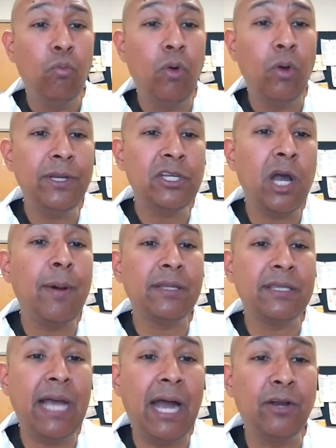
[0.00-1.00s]
When we talk
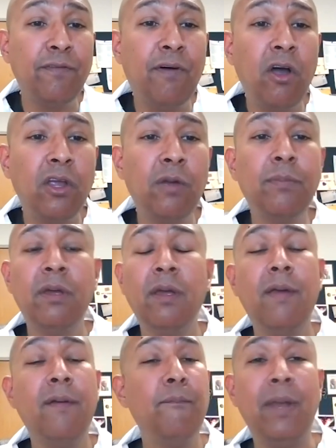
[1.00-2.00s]
about tidal volume,
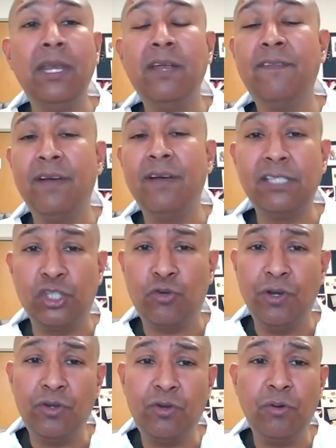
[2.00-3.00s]
many of us as
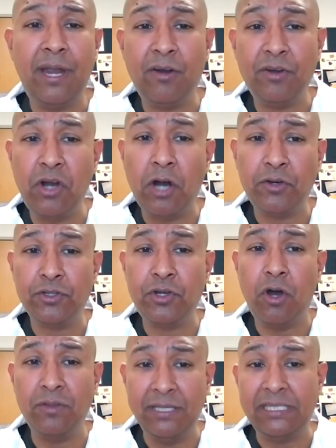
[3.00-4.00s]
critical care doctors
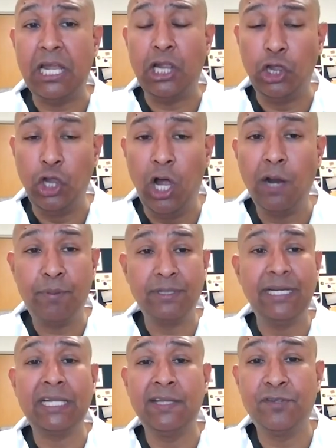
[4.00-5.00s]
call this lung
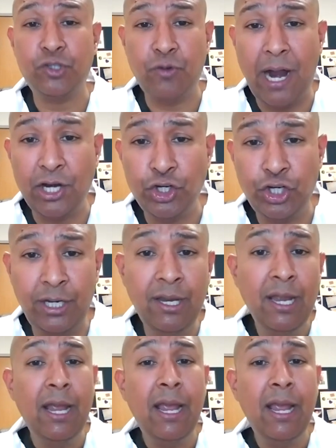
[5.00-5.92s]
protective strategy.